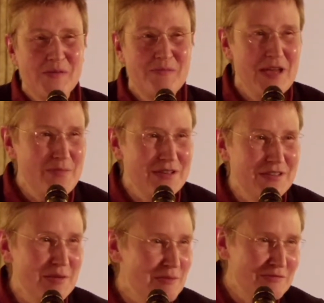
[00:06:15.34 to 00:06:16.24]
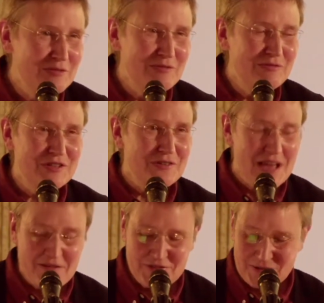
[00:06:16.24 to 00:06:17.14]
Maybe some of you don't
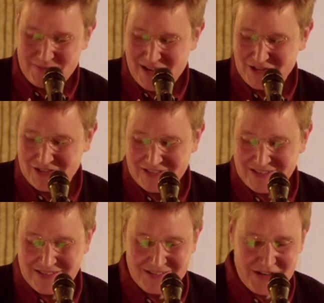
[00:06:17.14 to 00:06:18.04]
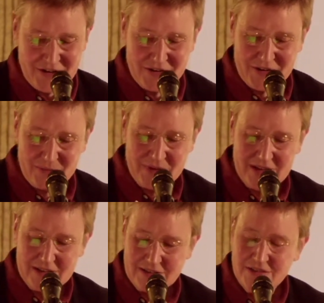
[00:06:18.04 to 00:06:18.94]
have to imagine this scenario
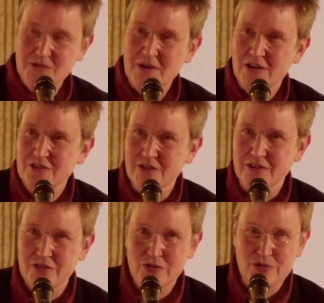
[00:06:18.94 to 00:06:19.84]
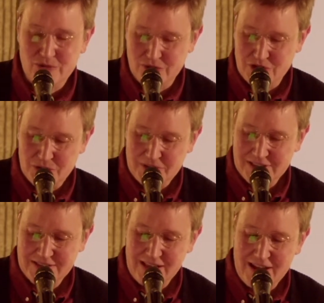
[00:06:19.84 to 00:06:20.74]
because you actually, too, know what
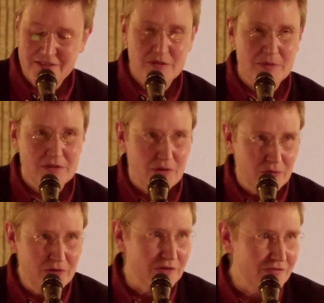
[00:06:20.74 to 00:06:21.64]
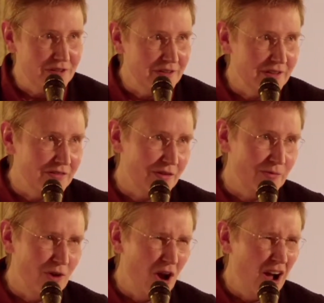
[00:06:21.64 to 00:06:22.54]
it's like to be told your feelings are
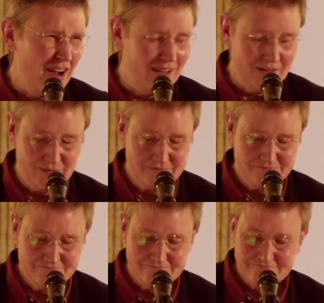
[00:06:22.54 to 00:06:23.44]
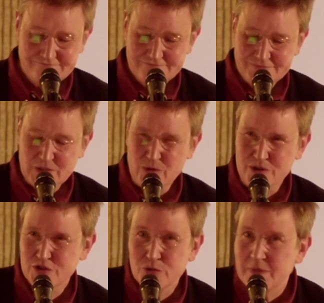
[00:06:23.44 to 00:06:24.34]
wrong,
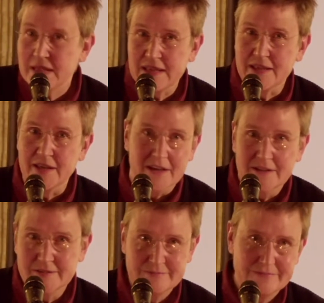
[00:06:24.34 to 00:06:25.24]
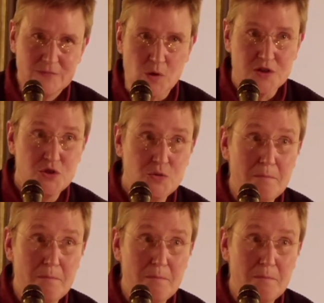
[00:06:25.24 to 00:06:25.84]
or too big, or too